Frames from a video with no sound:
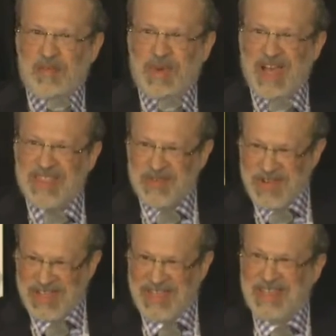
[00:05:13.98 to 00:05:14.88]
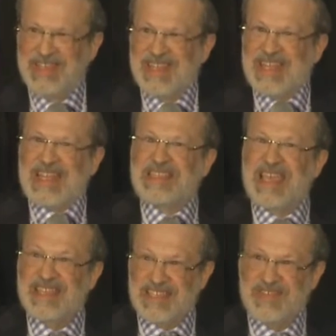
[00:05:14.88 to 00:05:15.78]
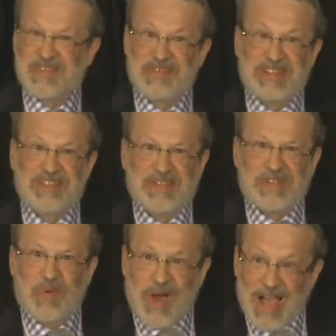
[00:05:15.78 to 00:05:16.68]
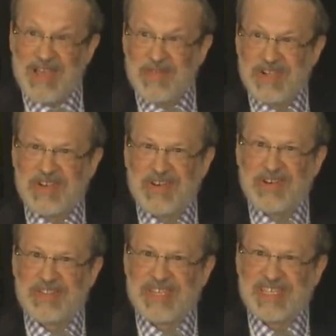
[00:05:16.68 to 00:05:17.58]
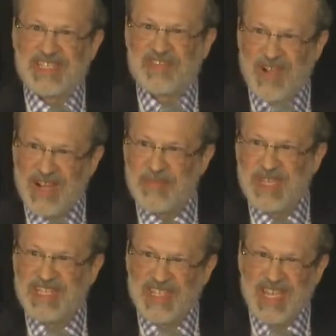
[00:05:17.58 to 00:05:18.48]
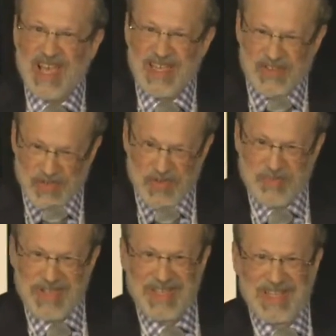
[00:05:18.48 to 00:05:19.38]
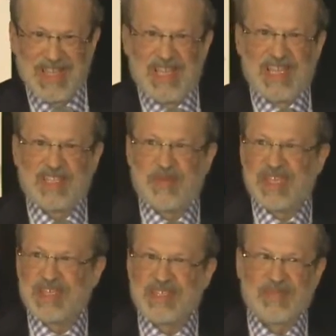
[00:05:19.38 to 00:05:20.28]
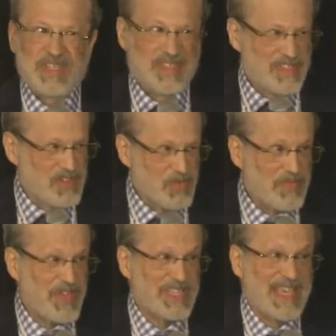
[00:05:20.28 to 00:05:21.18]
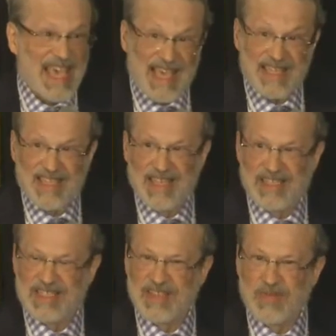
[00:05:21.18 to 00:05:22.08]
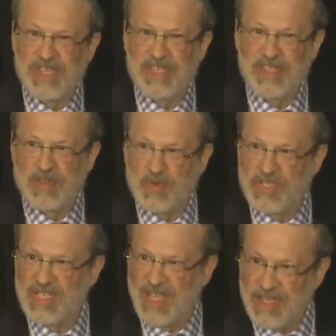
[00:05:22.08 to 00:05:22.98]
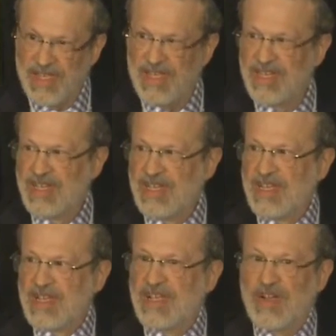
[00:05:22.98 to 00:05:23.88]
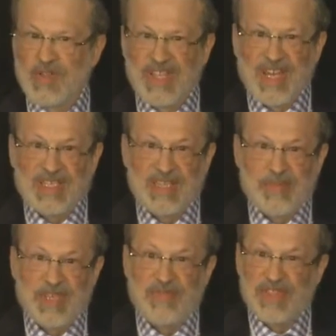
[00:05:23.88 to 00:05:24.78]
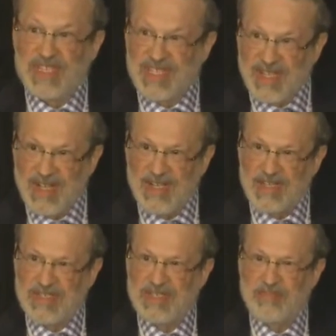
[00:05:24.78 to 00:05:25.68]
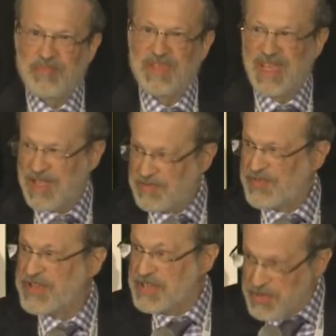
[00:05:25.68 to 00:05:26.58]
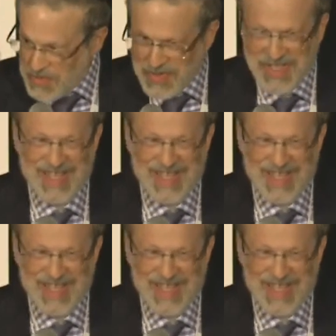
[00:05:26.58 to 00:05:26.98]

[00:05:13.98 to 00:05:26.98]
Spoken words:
By the way, in case you were wondering why we're called the Astronomy GI Group, it's because of the terrific taglines that we can use, like colonoscopy for the stars, and for you,